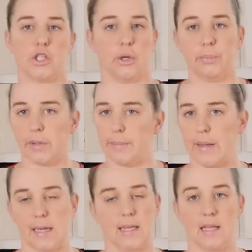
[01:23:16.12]
don't put it
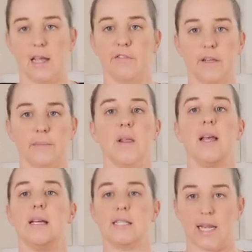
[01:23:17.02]
back in the oven.
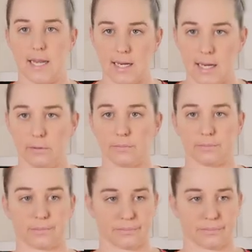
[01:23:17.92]
Take it out,